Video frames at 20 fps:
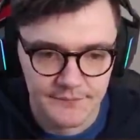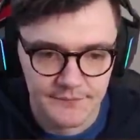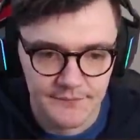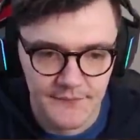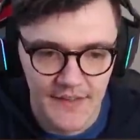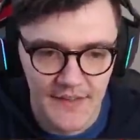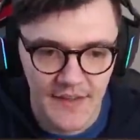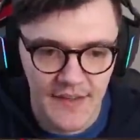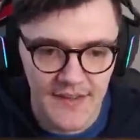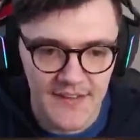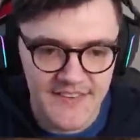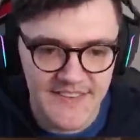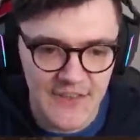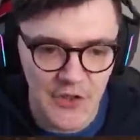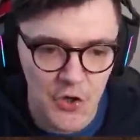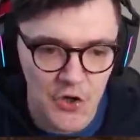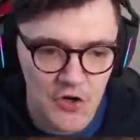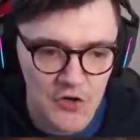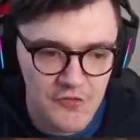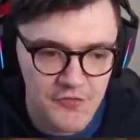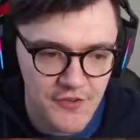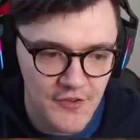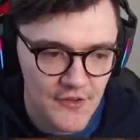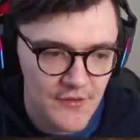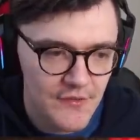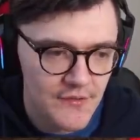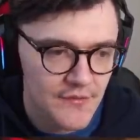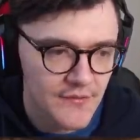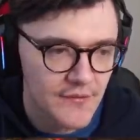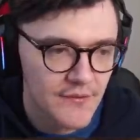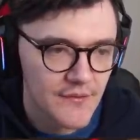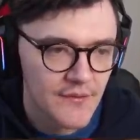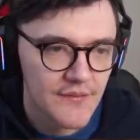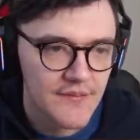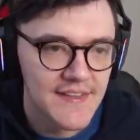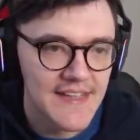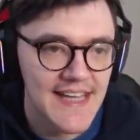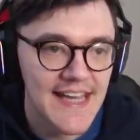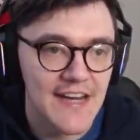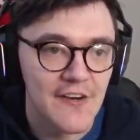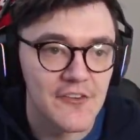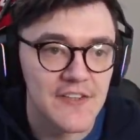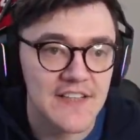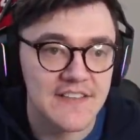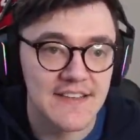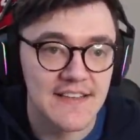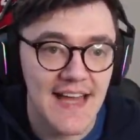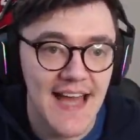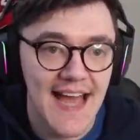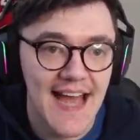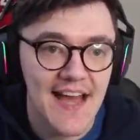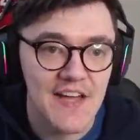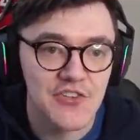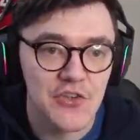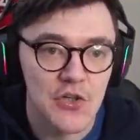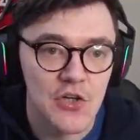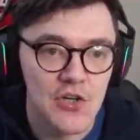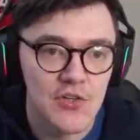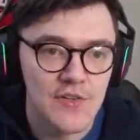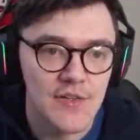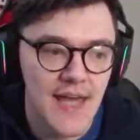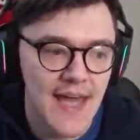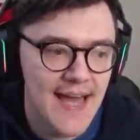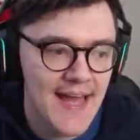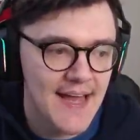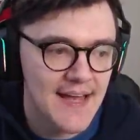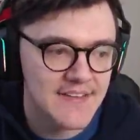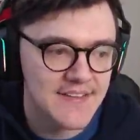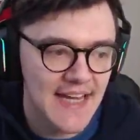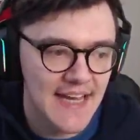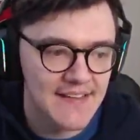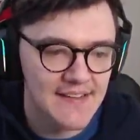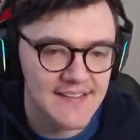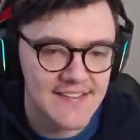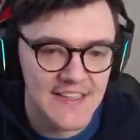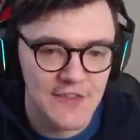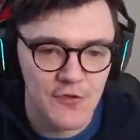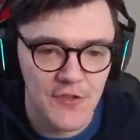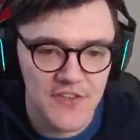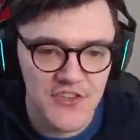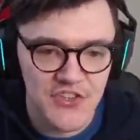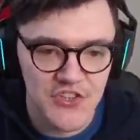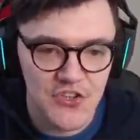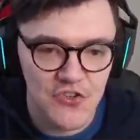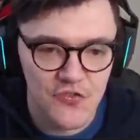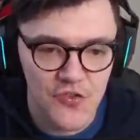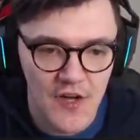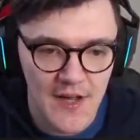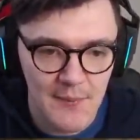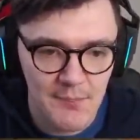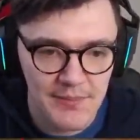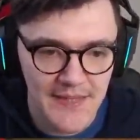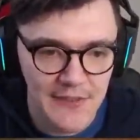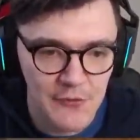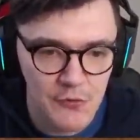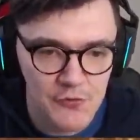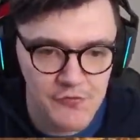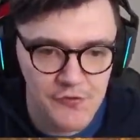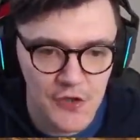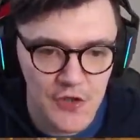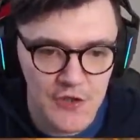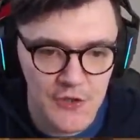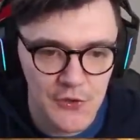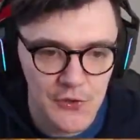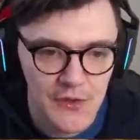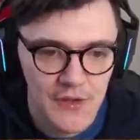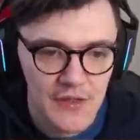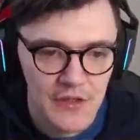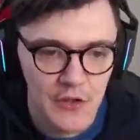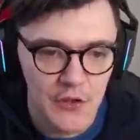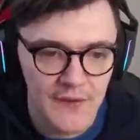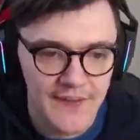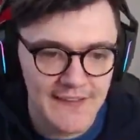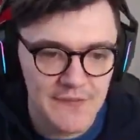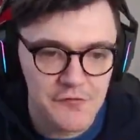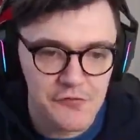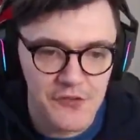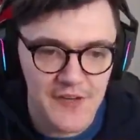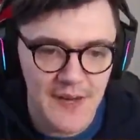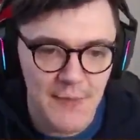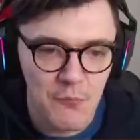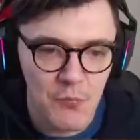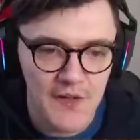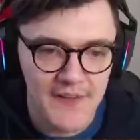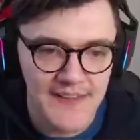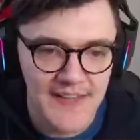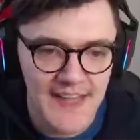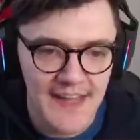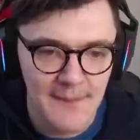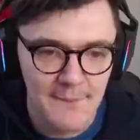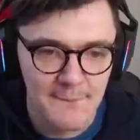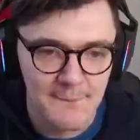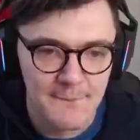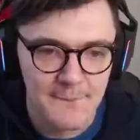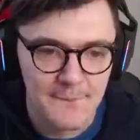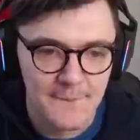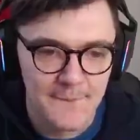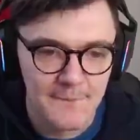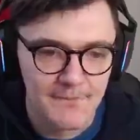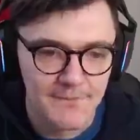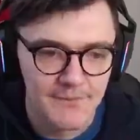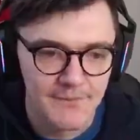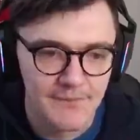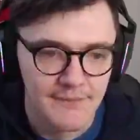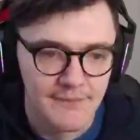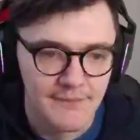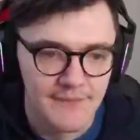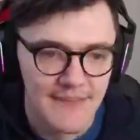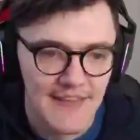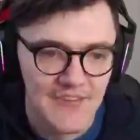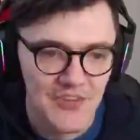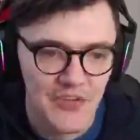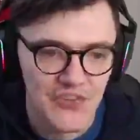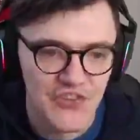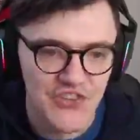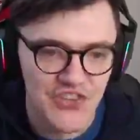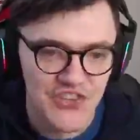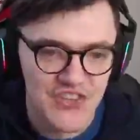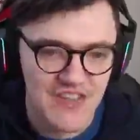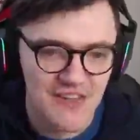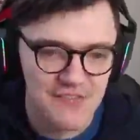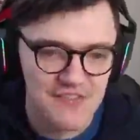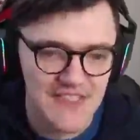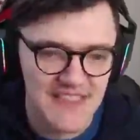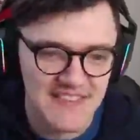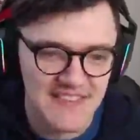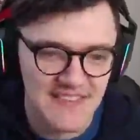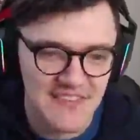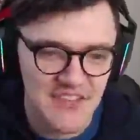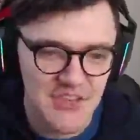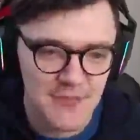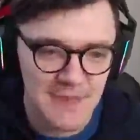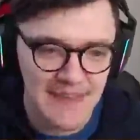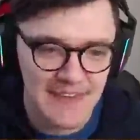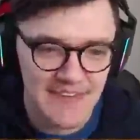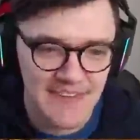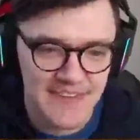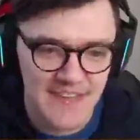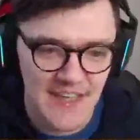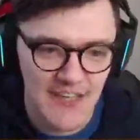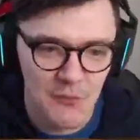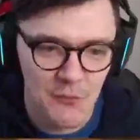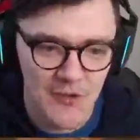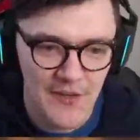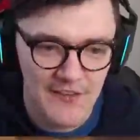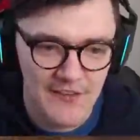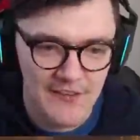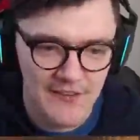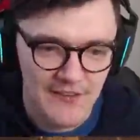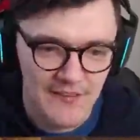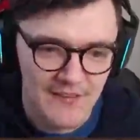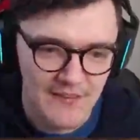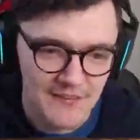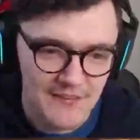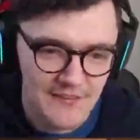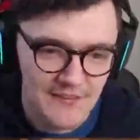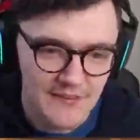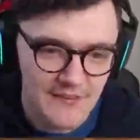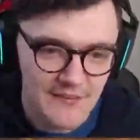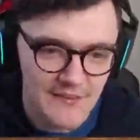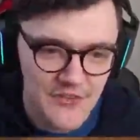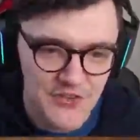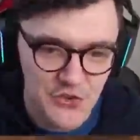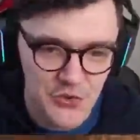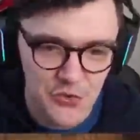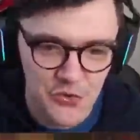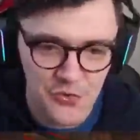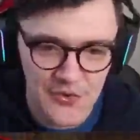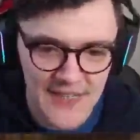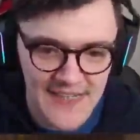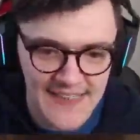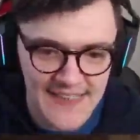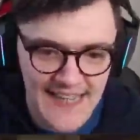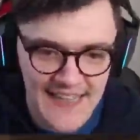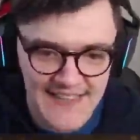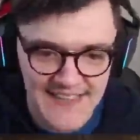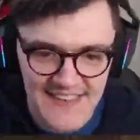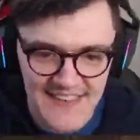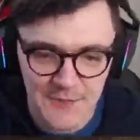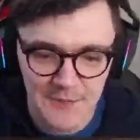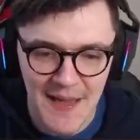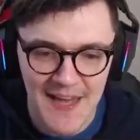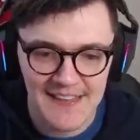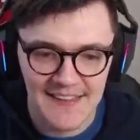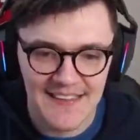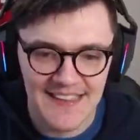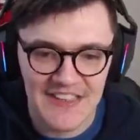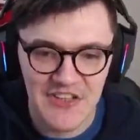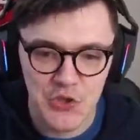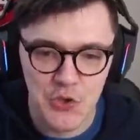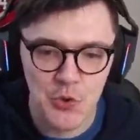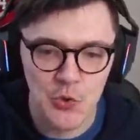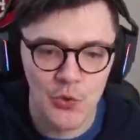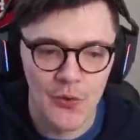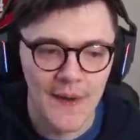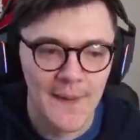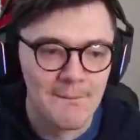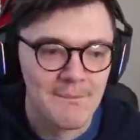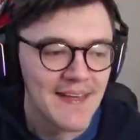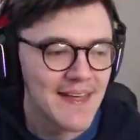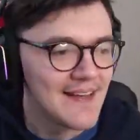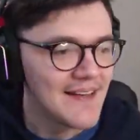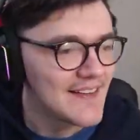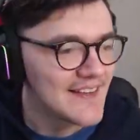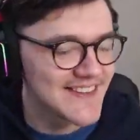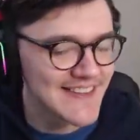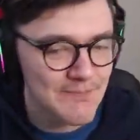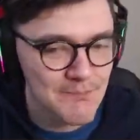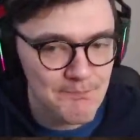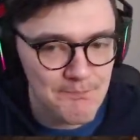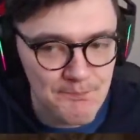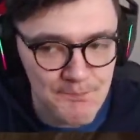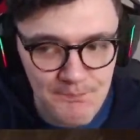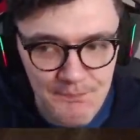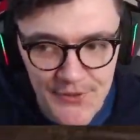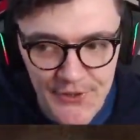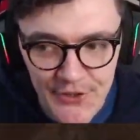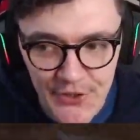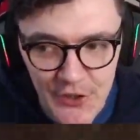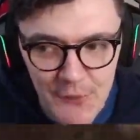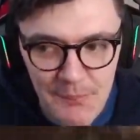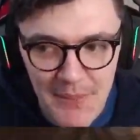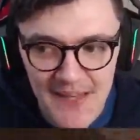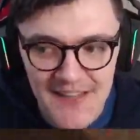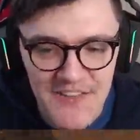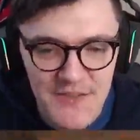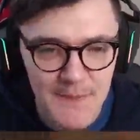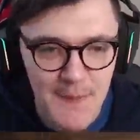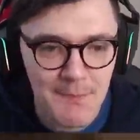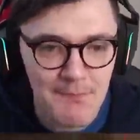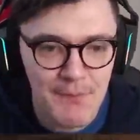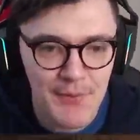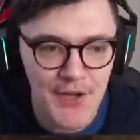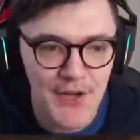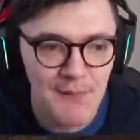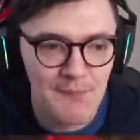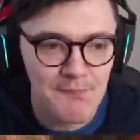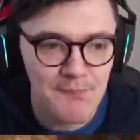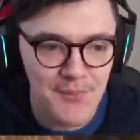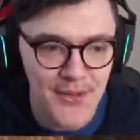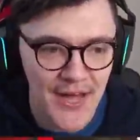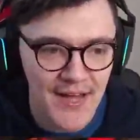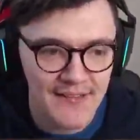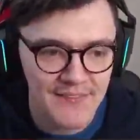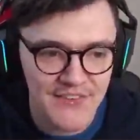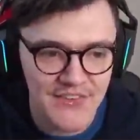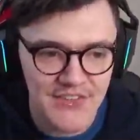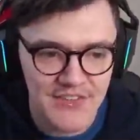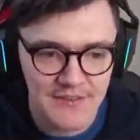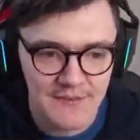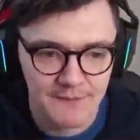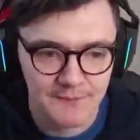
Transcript: Courtesy of the iridescent add-on, as LED runs to the right. Plague will follow. Looking for an M1 hit. They've got just enough distance to be concerned with. Do they get to this pallet? They do. Some good has been burnt, but